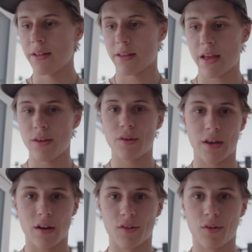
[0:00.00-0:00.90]
Then you
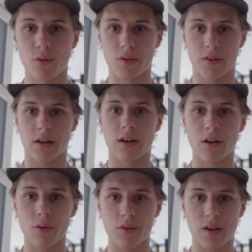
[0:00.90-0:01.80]
can also use the
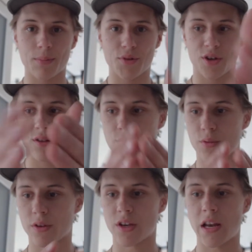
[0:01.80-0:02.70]
close-up shots,
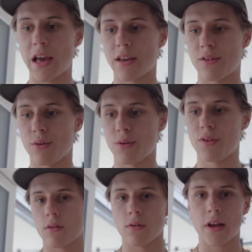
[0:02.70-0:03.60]
which I like to
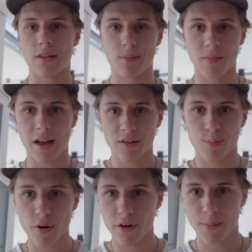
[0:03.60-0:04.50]
use, to get some nice
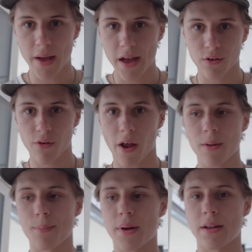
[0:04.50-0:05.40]
blurry
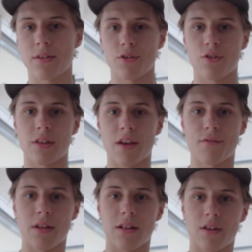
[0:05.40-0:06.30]
background, but you should
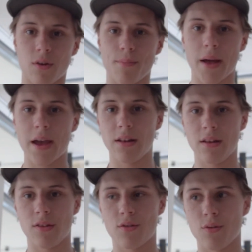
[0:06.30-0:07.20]
definitely combine
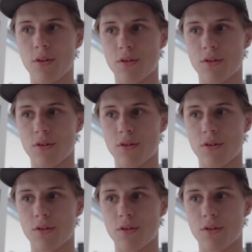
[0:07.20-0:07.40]
these two.